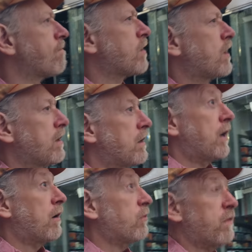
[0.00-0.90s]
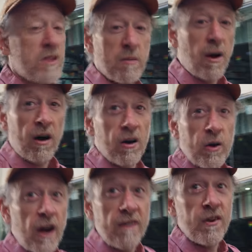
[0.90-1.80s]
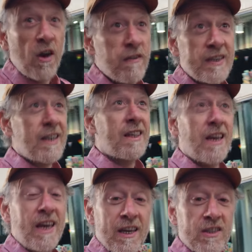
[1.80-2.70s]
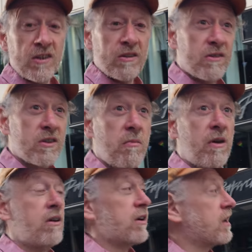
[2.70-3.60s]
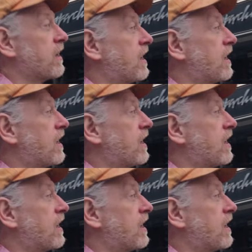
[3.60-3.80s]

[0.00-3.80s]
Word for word: I wonder if there's a mark. We don't even know if there's anything here to mark